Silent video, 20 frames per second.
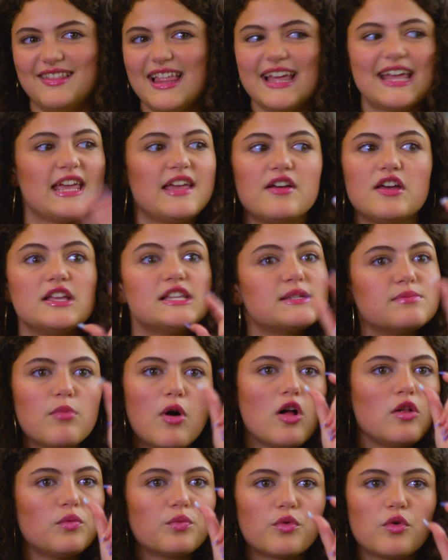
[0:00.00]
Like a
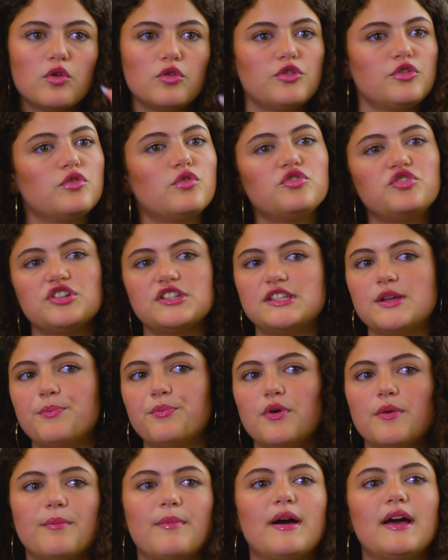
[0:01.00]
small role, you know, just to put
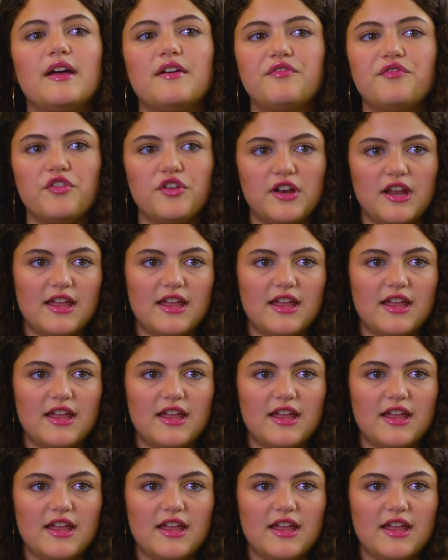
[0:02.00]
my foot